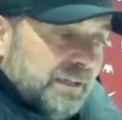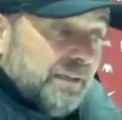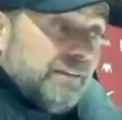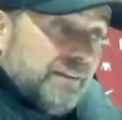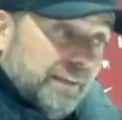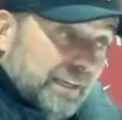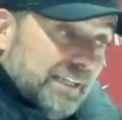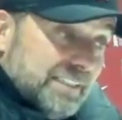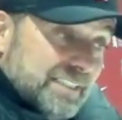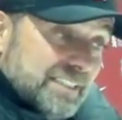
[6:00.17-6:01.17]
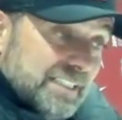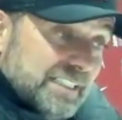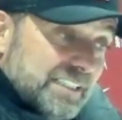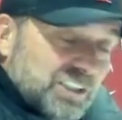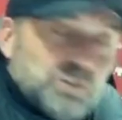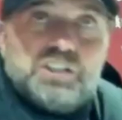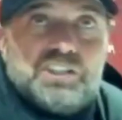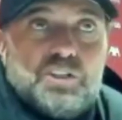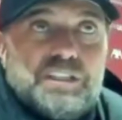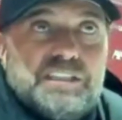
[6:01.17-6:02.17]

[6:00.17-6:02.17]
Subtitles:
yes, the situation is not easy.